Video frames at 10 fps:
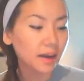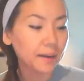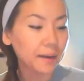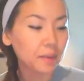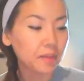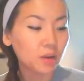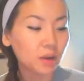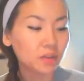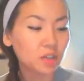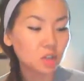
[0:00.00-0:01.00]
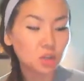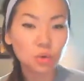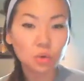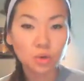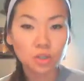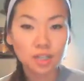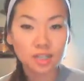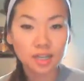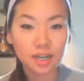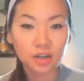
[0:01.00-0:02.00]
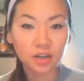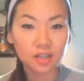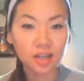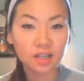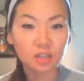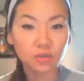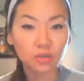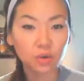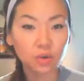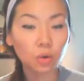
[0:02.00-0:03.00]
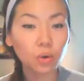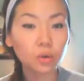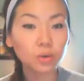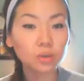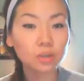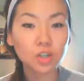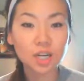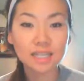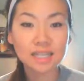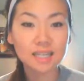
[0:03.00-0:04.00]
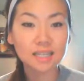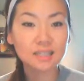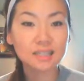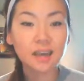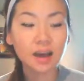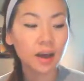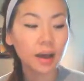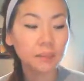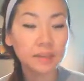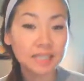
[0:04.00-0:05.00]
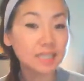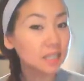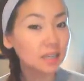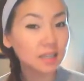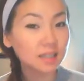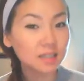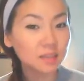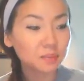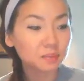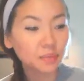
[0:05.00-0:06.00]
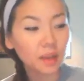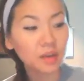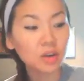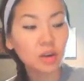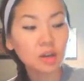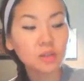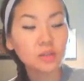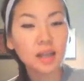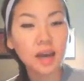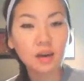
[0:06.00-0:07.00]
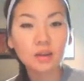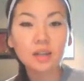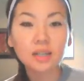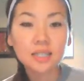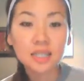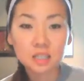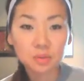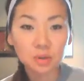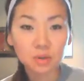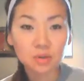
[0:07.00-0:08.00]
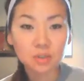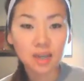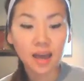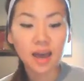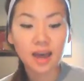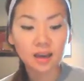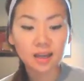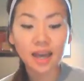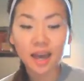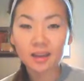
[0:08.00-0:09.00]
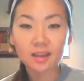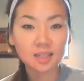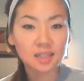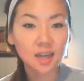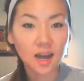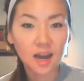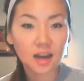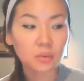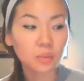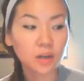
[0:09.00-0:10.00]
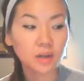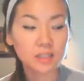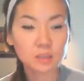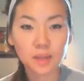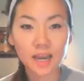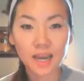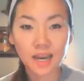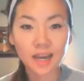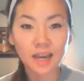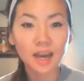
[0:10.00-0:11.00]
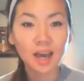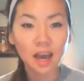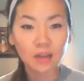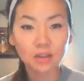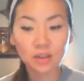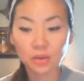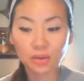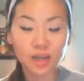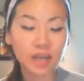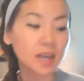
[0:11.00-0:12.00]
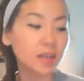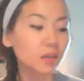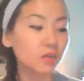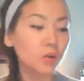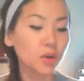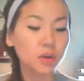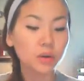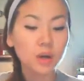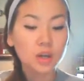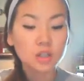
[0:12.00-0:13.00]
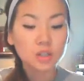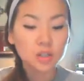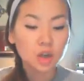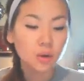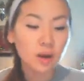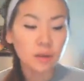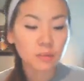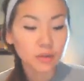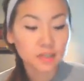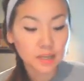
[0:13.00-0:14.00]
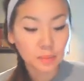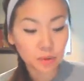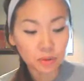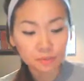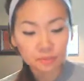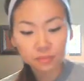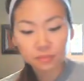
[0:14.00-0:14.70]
And then you have these two orange containers, and these are for oils, dressings, and seeds. And then you're also allowed teaspoons, and again, this guide will explain every little thing in there for you. So, for example,